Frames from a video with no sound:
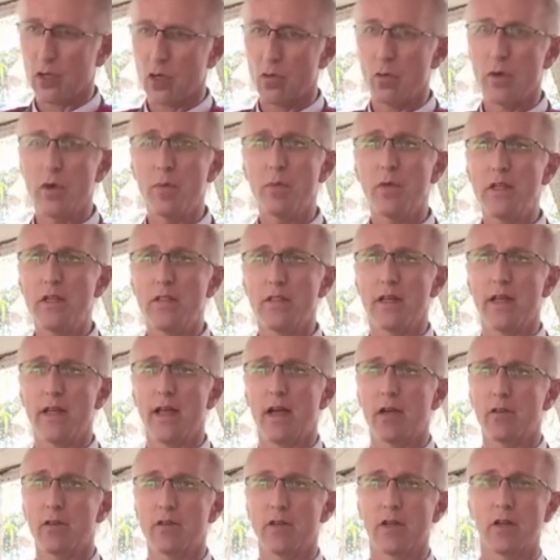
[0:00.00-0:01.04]
we prepare
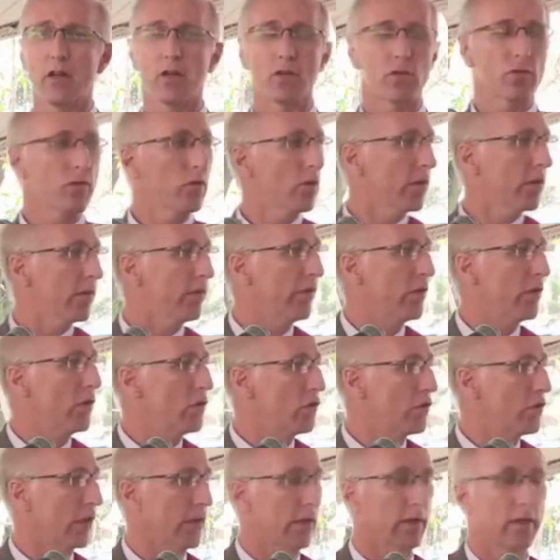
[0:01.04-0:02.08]
ourselves for the
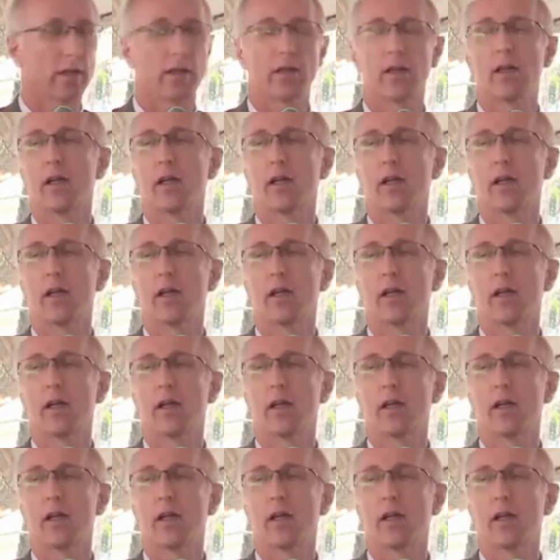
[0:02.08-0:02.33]
future,